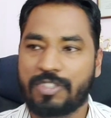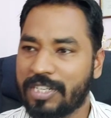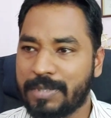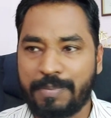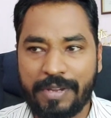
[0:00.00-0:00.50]
So
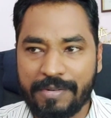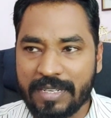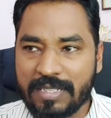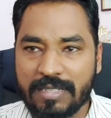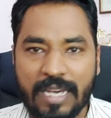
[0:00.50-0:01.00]

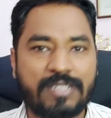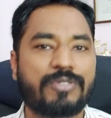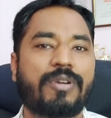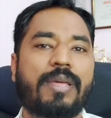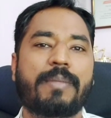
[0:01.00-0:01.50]
experience doesn't
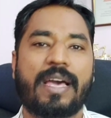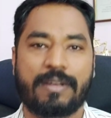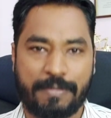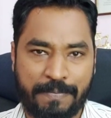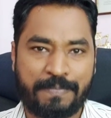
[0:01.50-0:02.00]
really
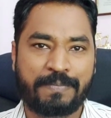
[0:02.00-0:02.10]
matter.